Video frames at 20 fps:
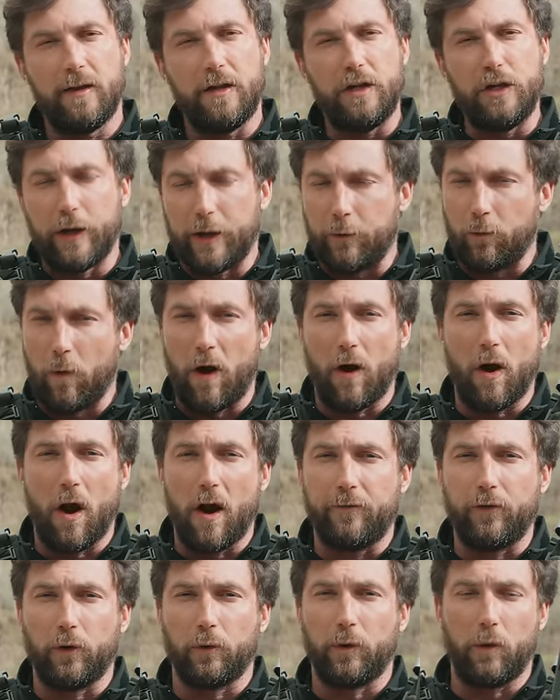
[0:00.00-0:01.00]
You can run it on
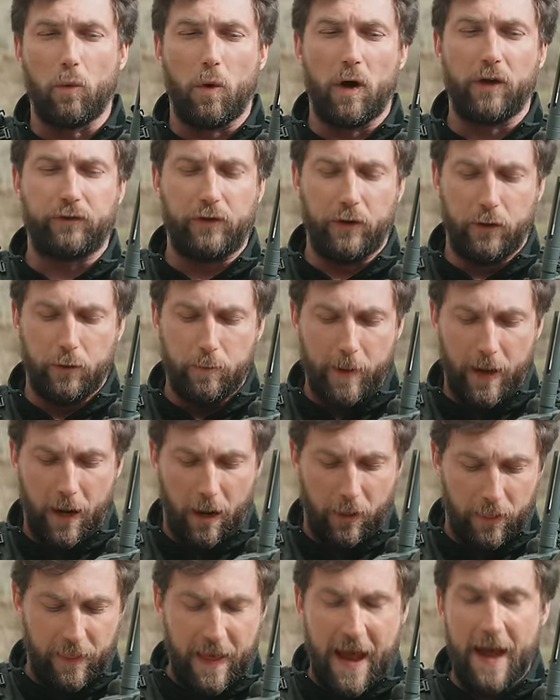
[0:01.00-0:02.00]
if you really want to, but
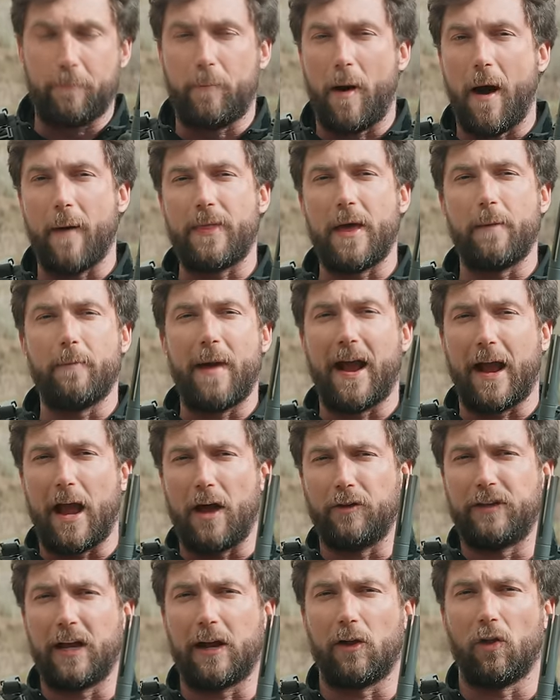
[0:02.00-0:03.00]
other than that, pop that mag
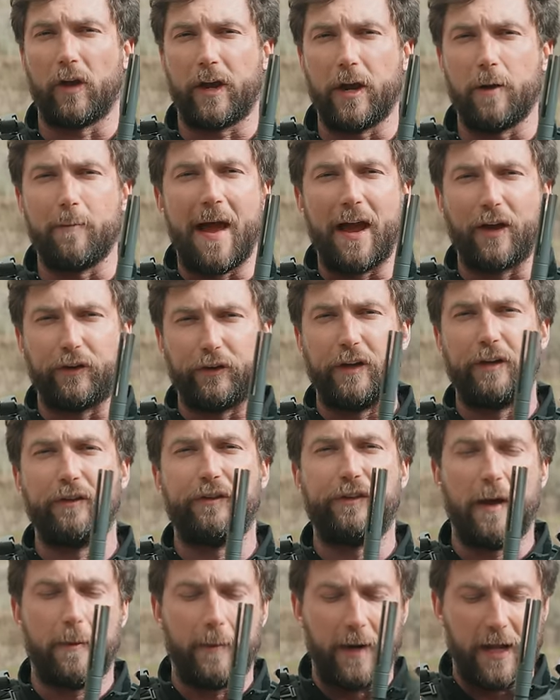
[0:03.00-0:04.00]
out, take a look at your magazine,
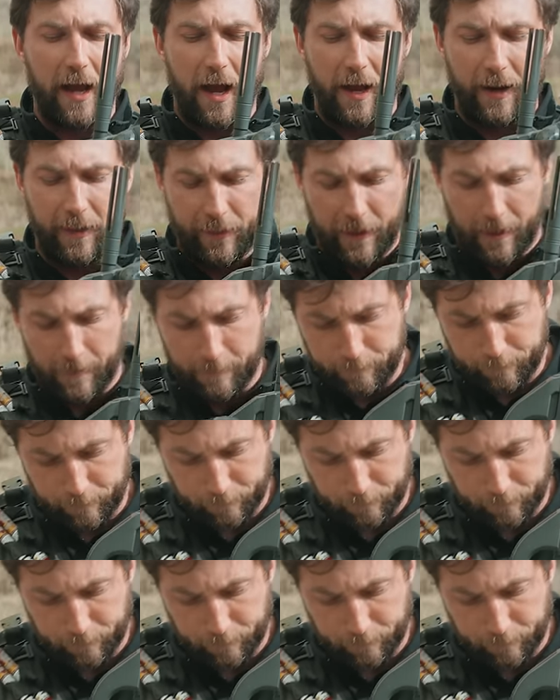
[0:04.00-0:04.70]
see how many you got in there.